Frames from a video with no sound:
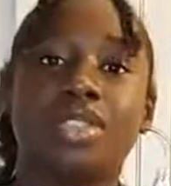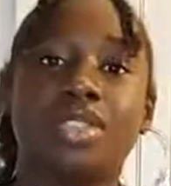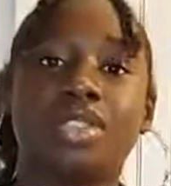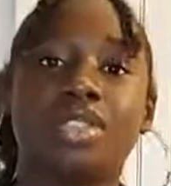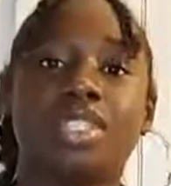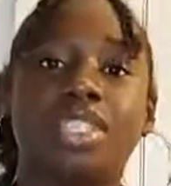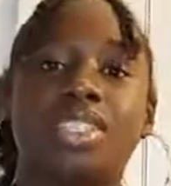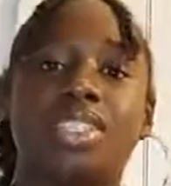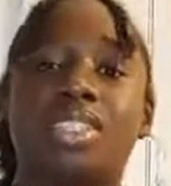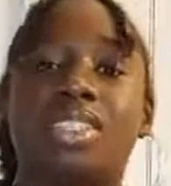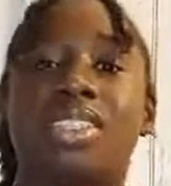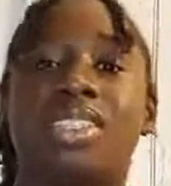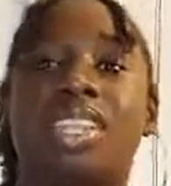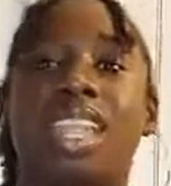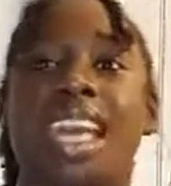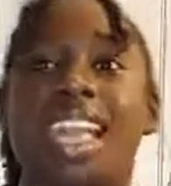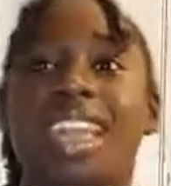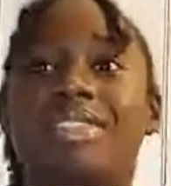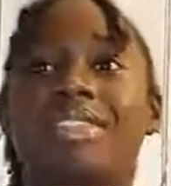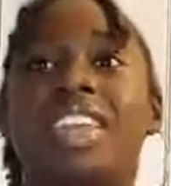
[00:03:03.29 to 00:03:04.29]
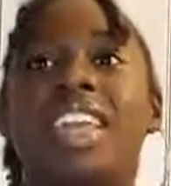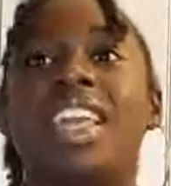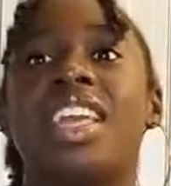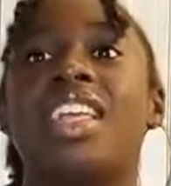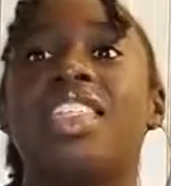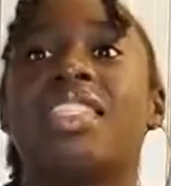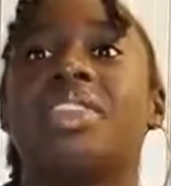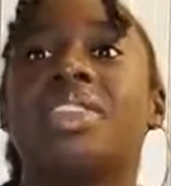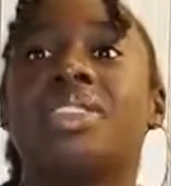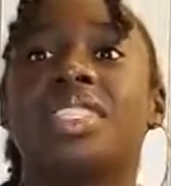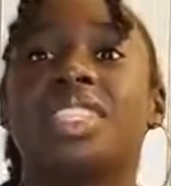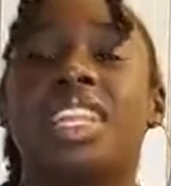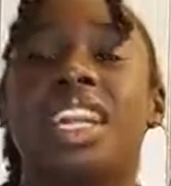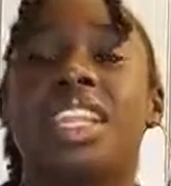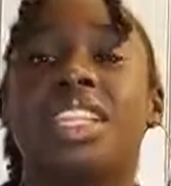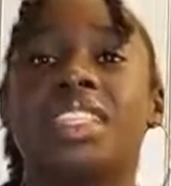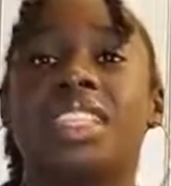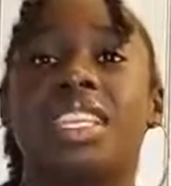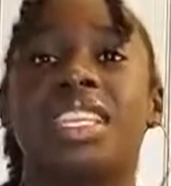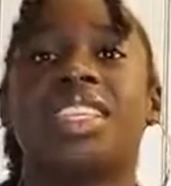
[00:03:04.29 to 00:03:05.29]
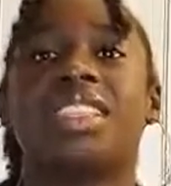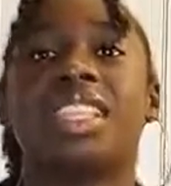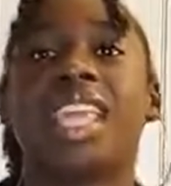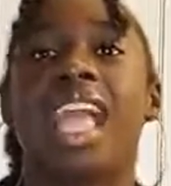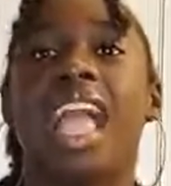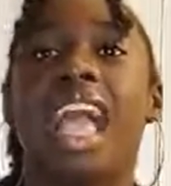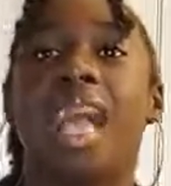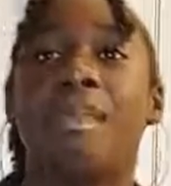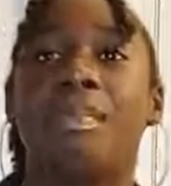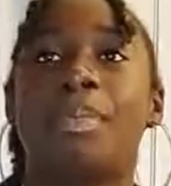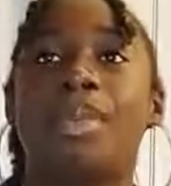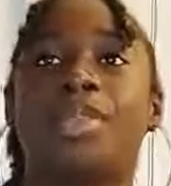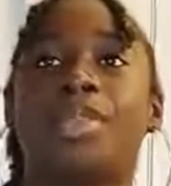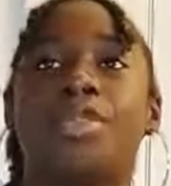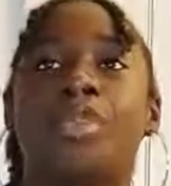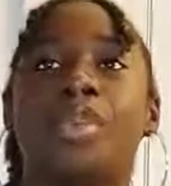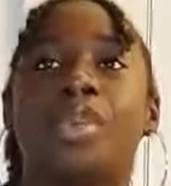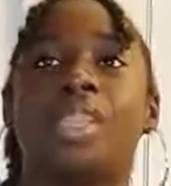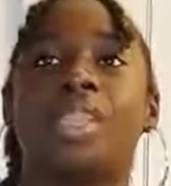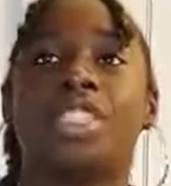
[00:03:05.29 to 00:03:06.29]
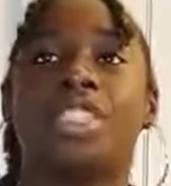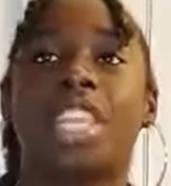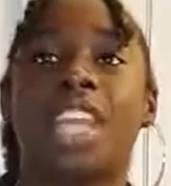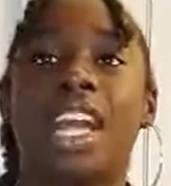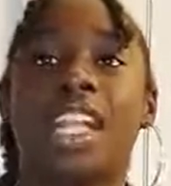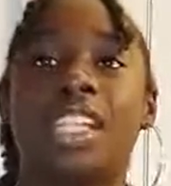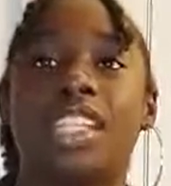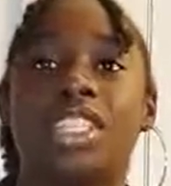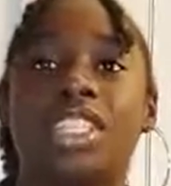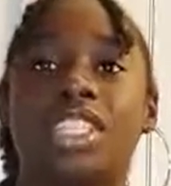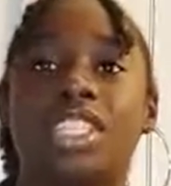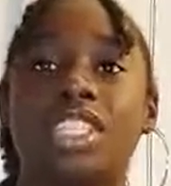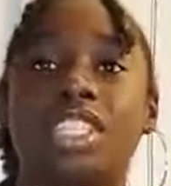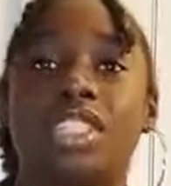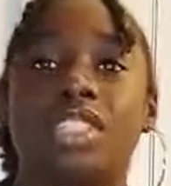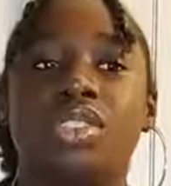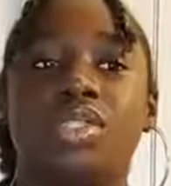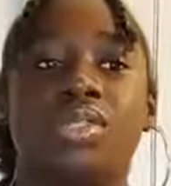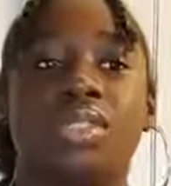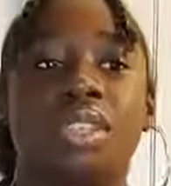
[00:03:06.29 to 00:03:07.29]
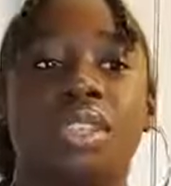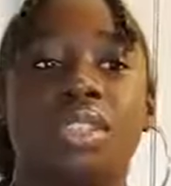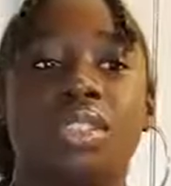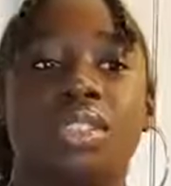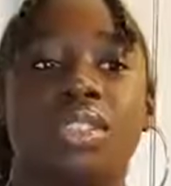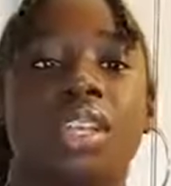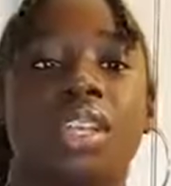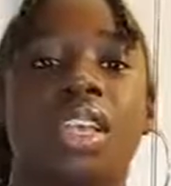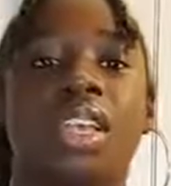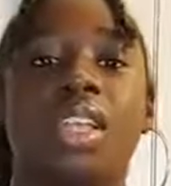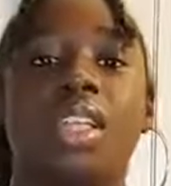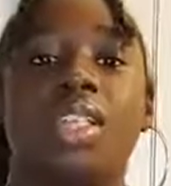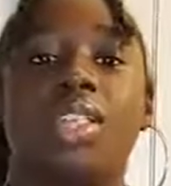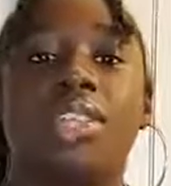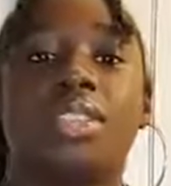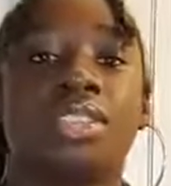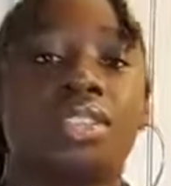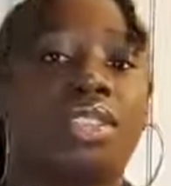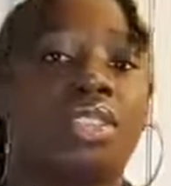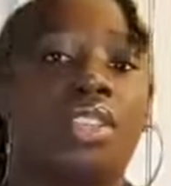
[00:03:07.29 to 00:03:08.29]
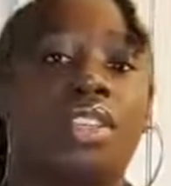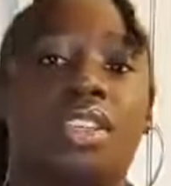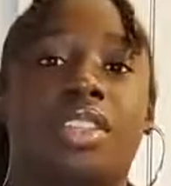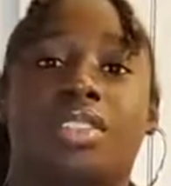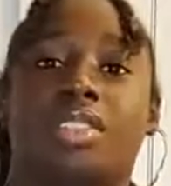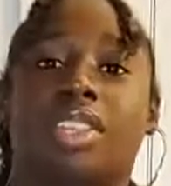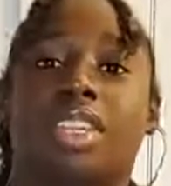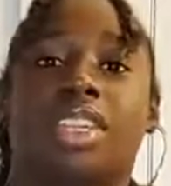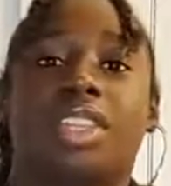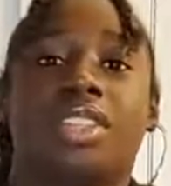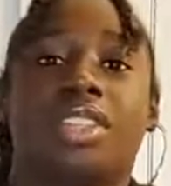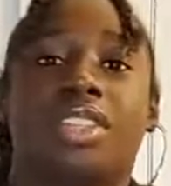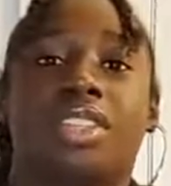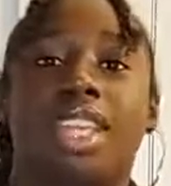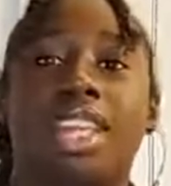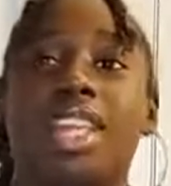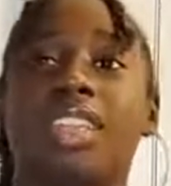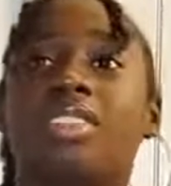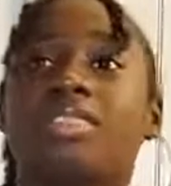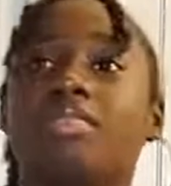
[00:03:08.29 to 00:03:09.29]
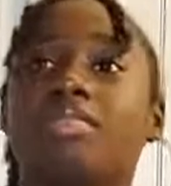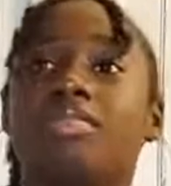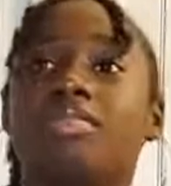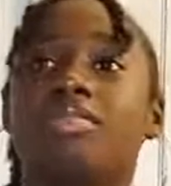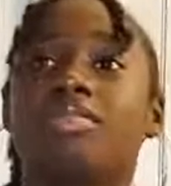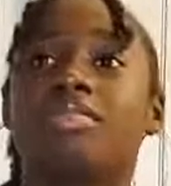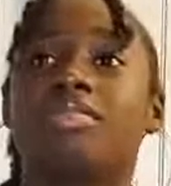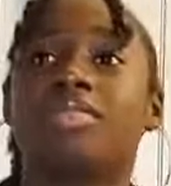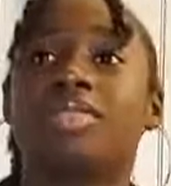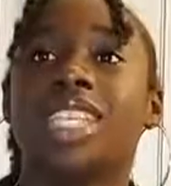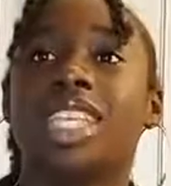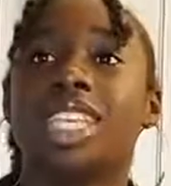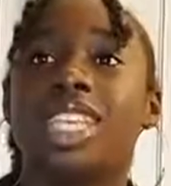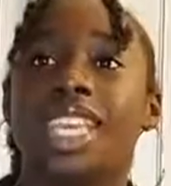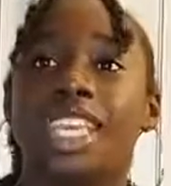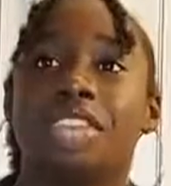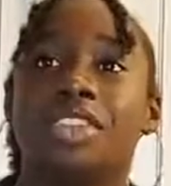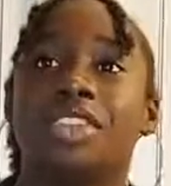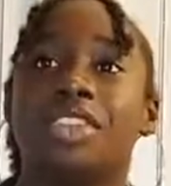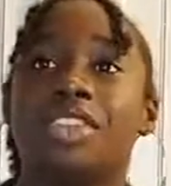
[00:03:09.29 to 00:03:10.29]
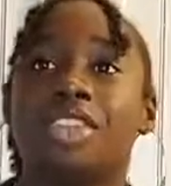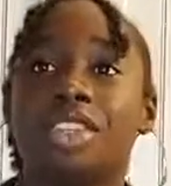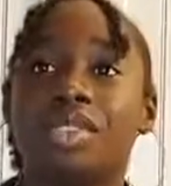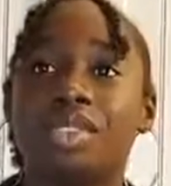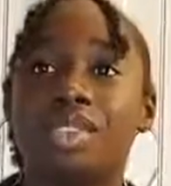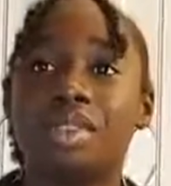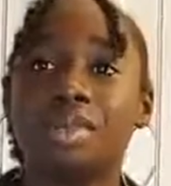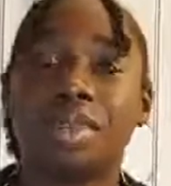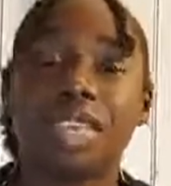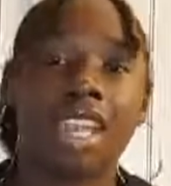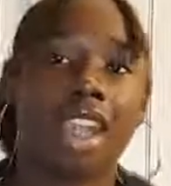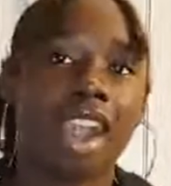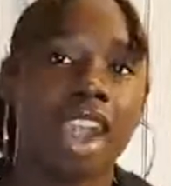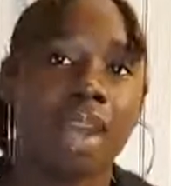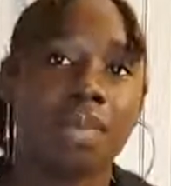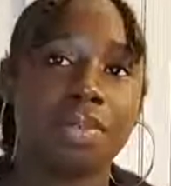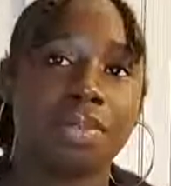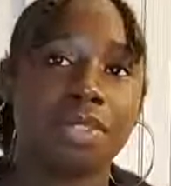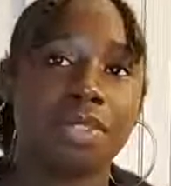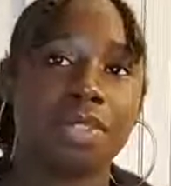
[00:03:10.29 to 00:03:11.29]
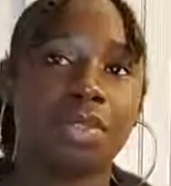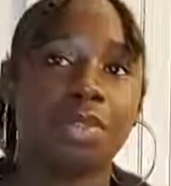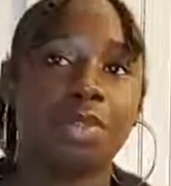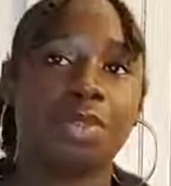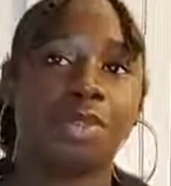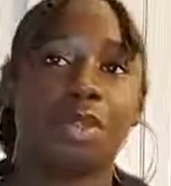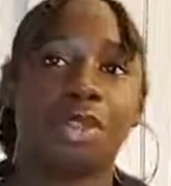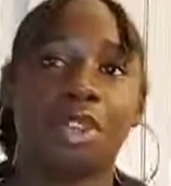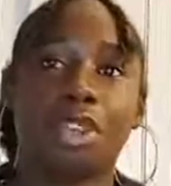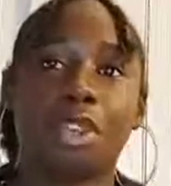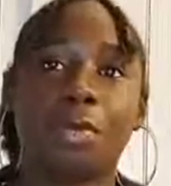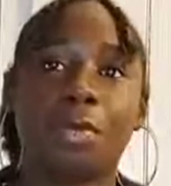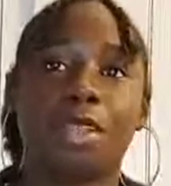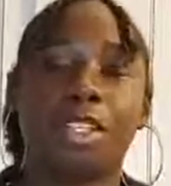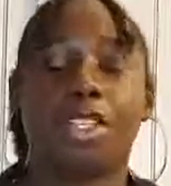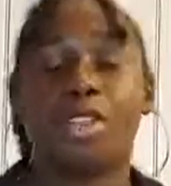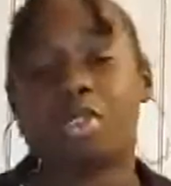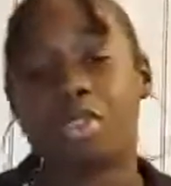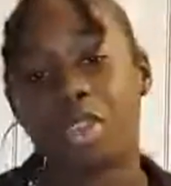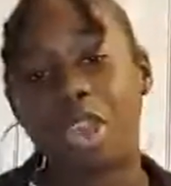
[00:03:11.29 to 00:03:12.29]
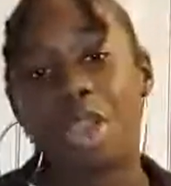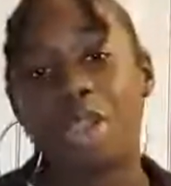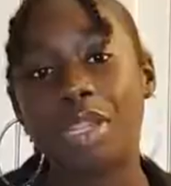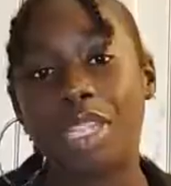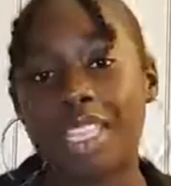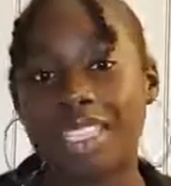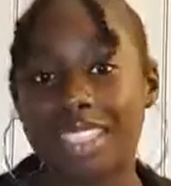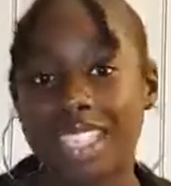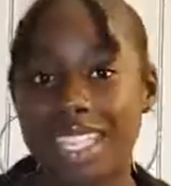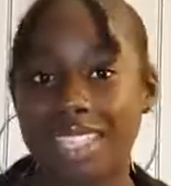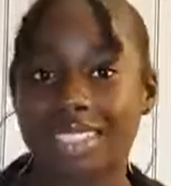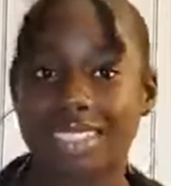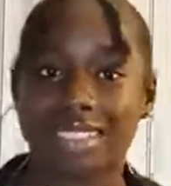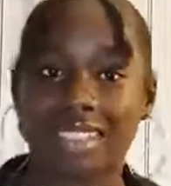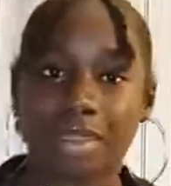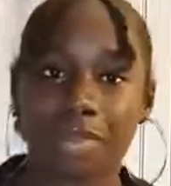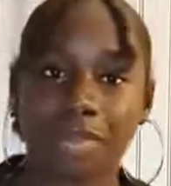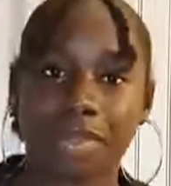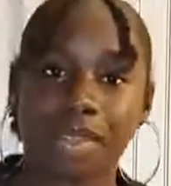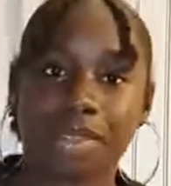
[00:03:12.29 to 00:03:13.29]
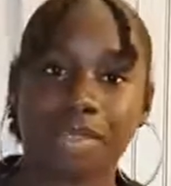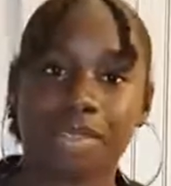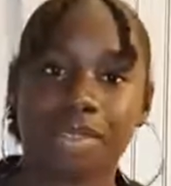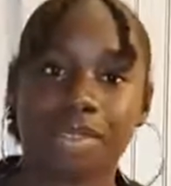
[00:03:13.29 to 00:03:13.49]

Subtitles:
So just in life, there's a lot of things that happens with challenges. There's certain things that can hinder you, can be an obstacle for you, but you don't let that stop you.